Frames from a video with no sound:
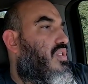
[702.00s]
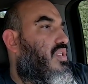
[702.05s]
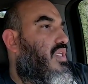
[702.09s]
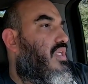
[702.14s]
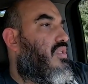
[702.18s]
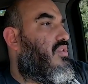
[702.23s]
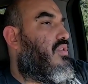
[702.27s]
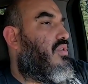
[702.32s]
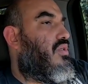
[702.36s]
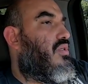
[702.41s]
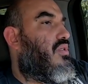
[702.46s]

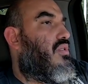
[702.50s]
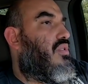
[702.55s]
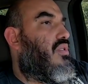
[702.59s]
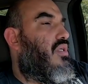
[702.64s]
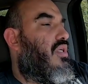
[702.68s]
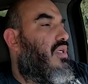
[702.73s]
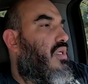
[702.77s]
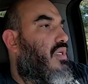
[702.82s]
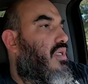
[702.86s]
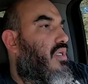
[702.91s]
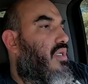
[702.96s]
sensors.
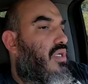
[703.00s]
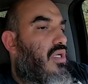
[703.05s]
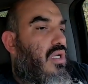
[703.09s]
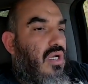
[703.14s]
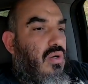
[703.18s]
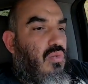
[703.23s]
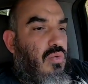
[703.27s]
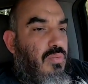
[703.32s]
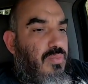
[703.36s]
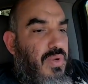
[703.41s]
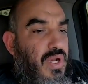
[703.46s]

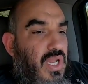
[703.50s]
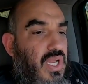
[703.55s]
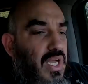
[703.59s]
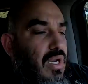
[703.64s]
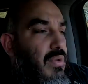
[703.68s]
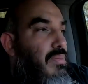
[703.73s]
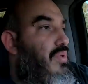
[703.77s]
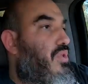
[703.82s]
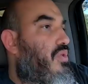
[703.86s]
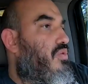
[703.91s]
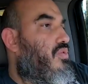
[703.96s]
Uh, we're probably
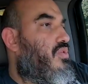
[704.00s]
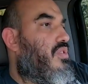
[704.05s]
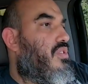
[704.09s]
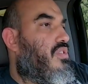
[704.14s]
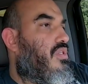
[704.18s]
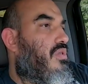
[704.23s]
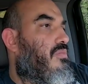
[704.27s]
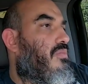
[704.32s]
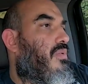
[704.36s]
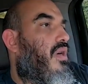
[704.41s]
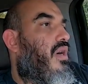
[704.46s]
gonna be using
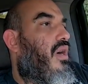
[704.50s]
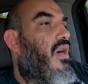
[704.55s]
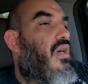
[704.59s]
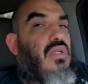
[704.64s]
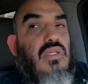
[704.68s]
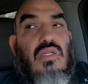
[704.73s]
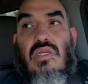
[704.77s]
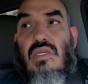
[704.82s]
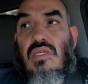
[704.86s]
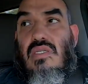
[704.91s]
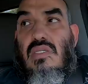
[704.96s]
some
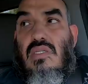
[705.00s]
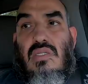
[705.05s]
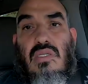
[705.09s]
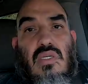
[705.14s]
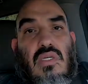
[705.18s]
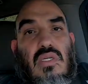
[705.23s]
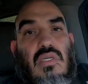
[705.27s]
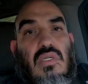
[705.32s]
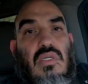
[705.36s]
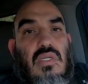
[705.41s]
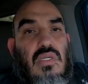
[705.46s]
Honda
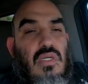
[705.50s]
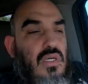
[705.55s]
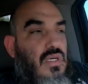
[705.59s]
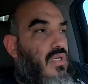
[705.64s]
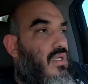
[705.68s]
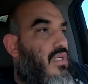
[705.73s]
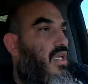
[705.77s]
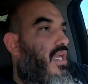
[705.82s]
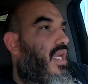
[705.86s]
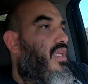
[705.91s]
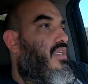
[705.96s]

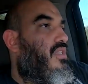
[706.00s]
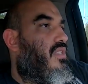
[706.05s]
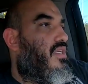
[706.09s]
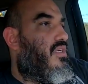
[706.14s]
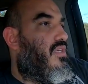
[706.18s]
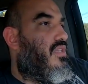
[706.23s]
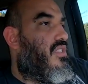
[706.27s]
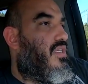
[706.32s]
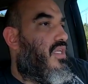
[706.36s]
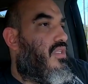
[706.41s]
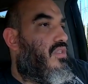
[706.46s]
uh, K
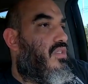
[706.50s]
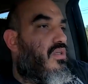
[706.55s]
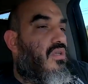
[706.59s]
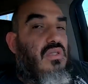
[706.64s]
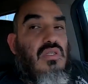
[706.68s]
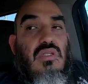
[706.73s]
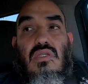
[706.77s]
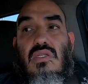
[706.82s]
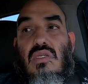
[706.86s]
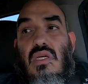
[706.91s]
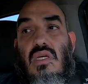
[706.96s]
series
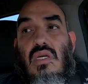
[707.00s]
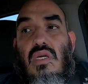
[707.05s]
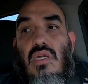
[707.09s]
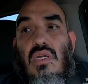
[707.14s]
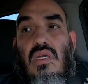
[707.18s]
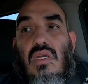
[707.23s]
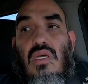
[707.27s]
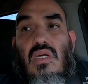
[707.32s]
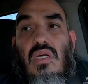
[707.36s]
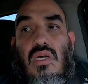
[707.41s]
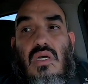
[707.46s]
sensors.
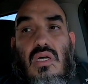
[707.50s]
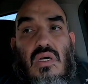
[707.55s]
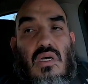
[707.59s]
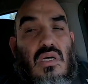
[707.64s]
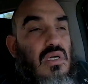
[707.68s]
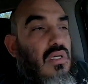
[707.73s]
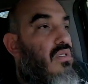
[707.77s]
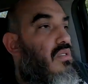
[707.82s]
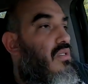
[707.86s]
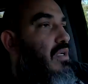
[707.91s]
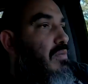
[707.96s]

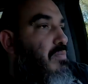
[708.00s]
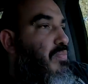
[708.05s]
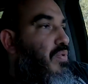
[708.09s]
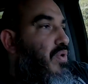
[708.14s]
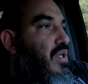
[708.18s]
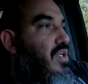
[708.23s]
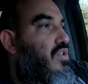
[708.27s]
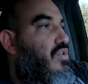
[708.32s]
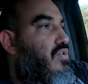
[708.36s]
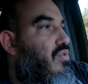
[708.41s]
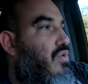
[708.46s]
Uh, they're
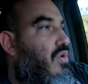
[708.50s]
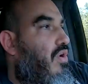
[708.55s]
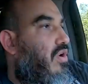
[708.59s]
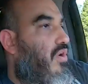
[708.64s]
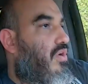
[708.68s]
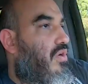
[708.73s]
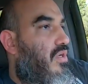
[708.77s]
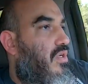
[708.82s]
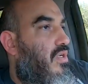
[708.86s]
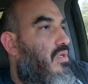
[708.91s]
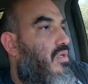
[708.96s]
pretty
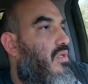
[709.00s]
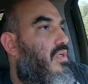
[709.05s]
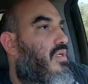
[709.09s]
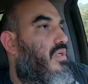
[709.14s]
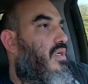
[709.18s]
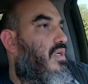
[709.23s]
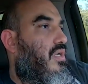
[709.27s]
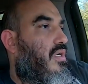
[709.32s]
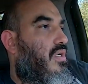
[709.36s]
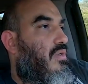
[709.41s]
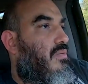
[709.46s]
strong
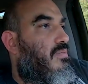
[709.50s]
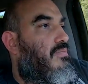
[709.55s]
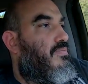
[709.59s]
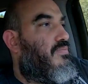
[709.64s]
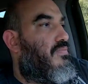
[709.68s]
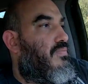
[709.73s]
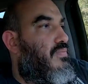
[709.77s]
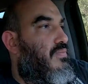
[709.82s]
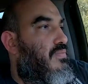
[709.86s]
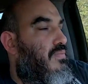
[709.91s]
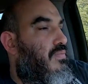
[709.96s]

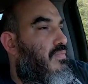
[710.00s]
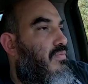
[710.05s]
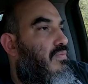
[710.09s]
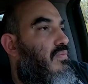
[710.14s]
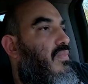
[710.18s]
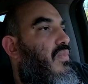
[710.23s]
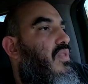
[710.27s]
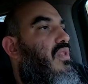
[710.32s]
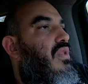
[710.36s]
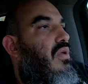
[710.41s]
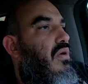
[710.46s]

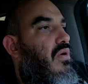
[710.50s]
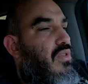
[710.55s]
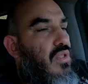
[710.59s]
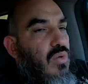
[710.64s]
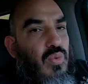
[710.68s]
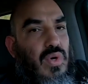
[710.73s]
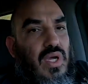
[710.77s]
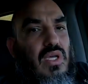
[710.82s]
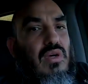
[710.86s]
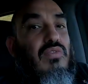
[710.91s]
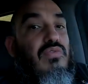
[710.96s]
um, on
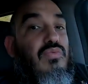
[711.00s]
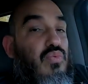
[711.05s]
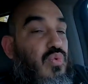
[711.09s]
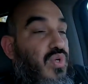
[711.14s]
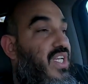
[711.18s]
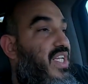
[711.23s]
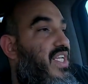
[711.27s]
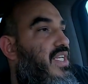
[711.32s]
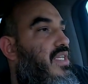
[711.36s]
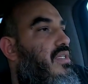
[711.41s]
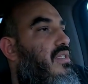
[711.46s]
the way of
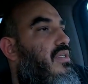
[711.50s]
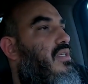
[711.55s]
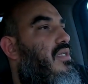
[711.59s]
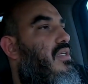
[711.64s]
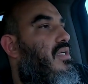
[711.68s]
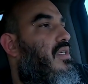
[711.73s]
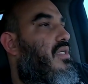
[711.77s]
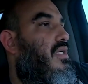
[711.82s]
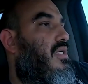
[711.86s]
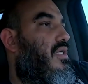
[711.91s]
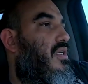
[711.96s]
reading,
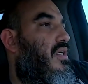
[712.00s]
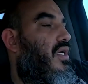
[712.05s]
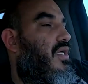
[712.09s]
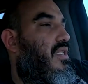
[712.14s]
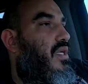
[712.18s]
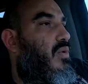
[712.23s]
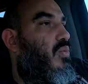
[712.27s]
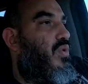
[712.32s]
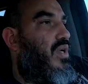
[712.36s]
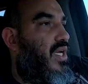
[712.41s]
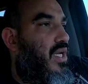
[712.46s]

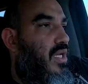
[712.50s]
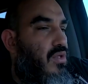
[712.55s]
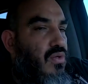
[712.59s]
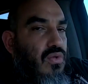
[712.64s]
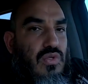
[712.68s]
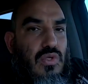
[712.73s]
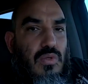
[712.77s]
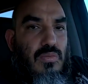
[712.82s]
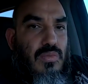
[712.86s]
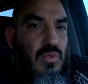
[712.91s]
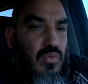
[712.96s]
and then we're gonna
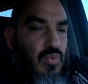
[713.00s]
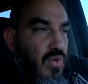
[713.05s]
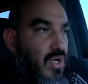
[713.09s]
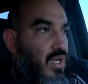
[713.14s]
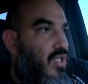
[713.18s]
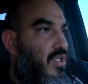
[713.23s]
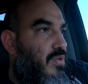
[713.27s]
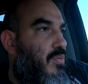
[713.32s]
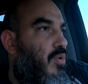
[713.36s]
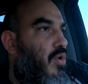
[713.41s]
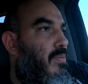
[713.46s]
use some
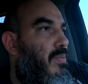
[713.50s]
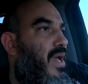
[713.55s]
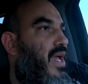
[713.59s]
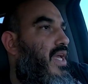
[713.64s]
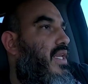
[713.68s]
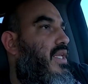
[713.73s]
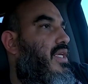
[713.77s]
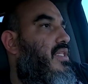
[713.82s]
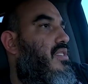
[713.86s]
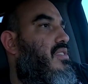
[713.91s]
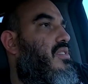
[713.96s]
really small
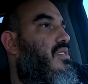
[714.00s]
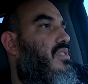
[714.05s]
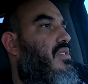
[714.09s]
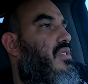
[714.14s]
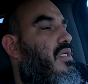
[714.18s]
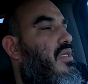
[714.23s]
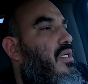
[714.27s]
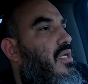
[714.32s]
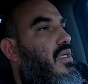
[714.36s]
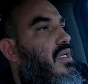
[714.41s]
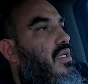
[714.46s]
magnets.
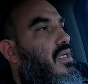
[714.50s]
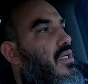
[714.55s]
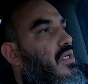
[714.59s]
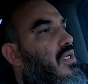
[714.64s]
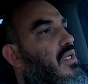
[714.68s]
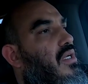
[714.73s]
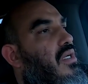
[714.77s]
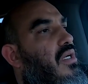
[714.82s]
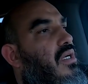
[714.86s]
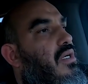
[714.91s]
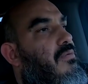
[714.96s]

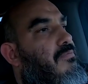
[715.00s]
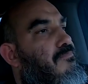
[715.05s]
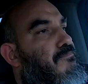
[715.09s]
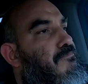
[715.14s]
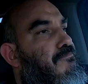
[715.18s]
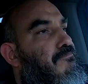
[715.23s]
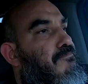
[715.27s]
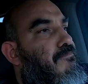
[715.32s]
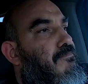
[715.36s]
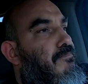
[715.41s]
Um,